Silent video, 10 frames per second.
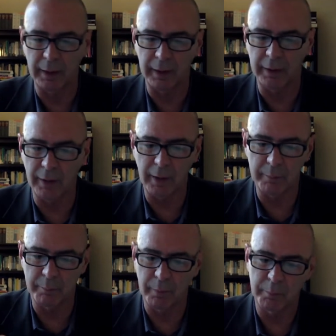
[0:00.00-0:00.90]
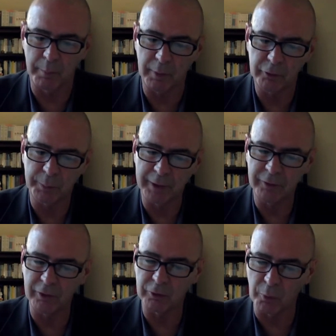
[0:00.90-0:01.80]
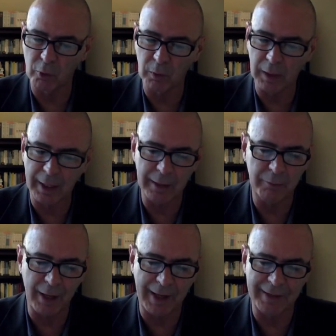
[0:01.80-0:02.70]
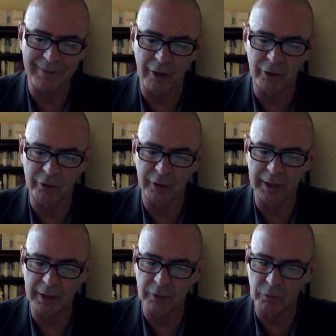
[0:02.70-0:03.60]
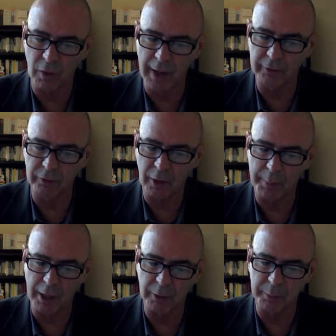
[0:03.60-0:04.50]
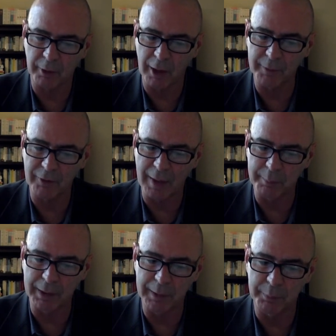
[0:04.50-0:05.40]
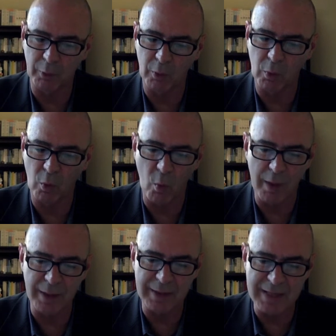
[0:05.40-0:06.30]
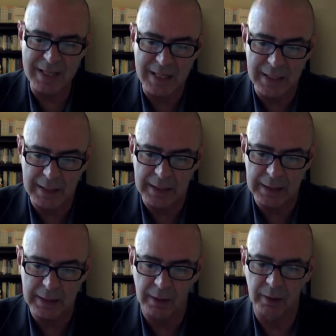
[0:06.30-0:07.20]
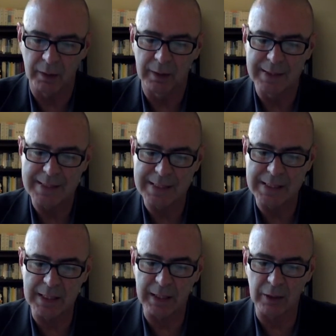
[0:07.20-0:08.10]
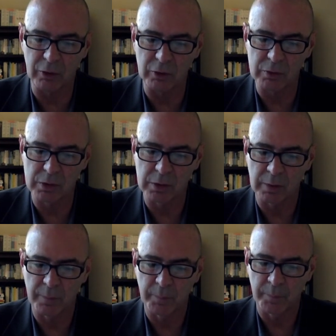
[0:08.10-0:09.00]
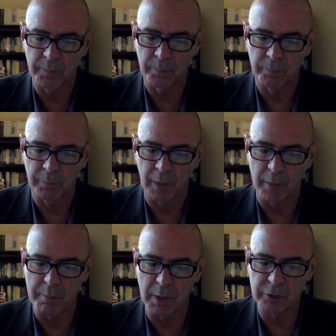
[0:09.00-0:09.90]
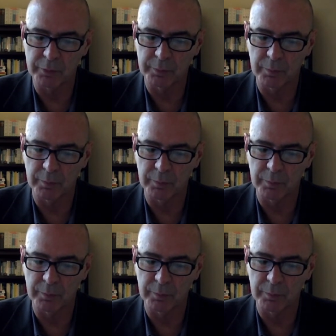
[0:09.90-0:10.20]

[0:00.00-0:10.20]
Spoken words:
It must base its moral claims and its understanding of rights upon the premise that people with needed skills must